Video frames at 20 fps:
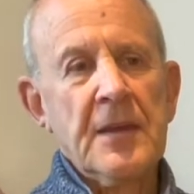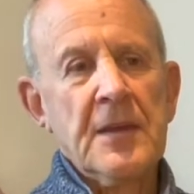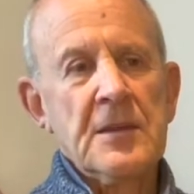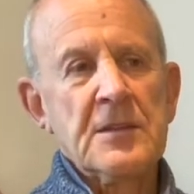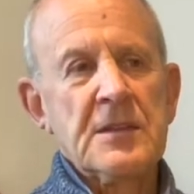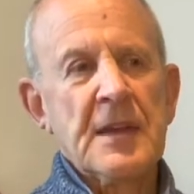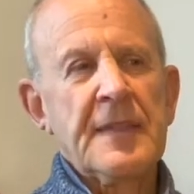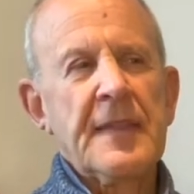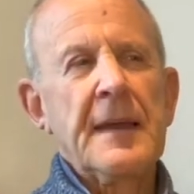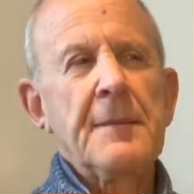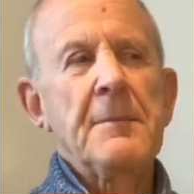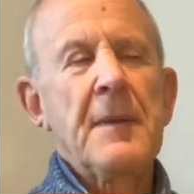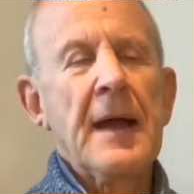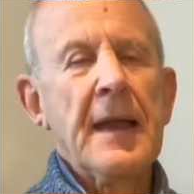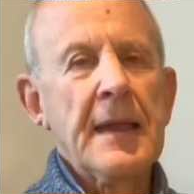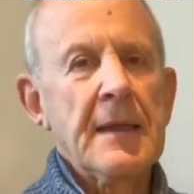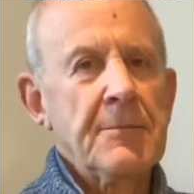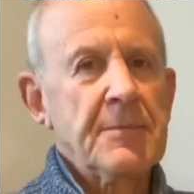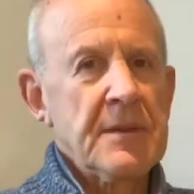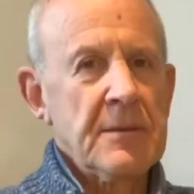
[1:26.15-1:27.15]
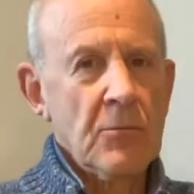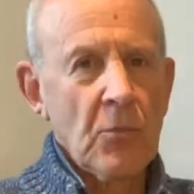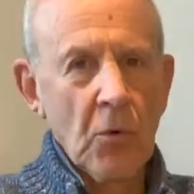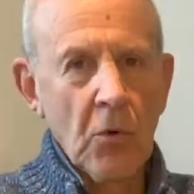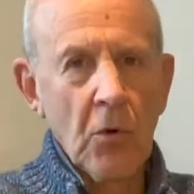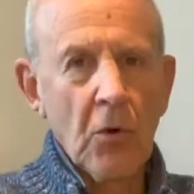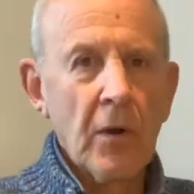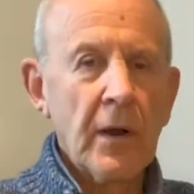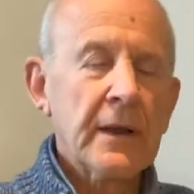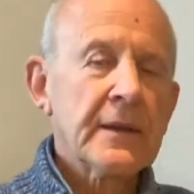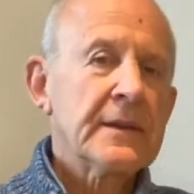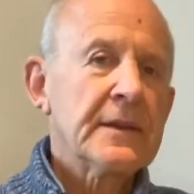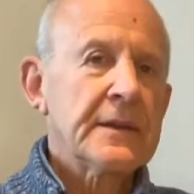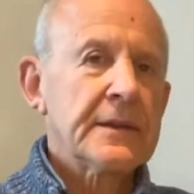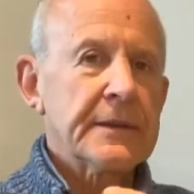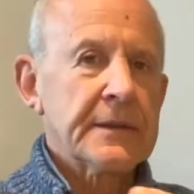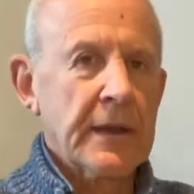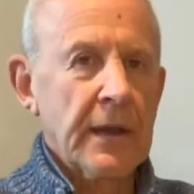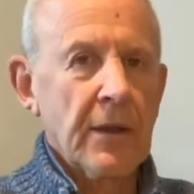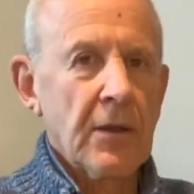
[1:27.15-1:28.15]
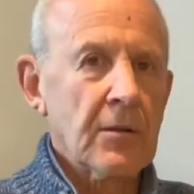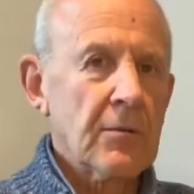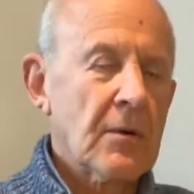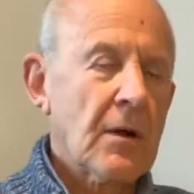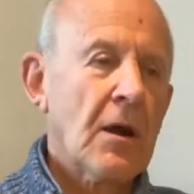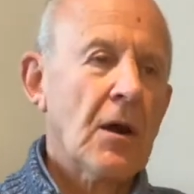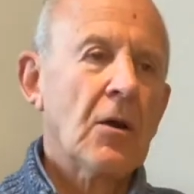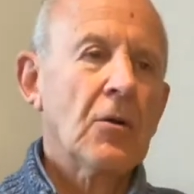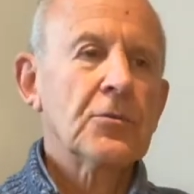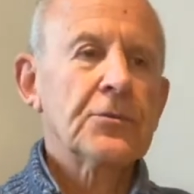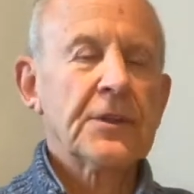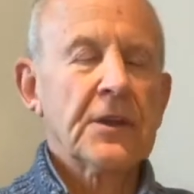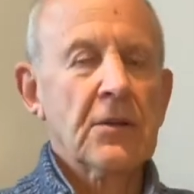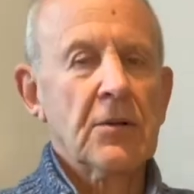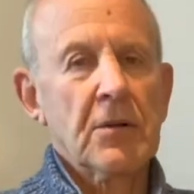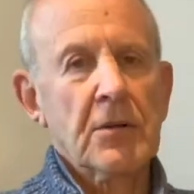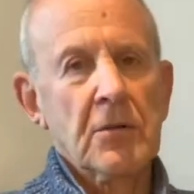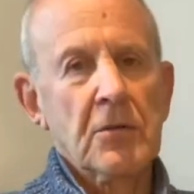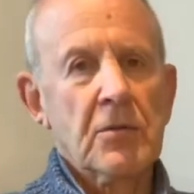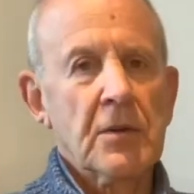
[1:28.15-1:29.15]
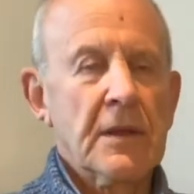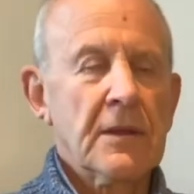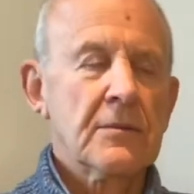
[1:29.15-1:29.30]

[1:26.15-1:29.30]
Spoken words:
So they may be more, you know, holding on,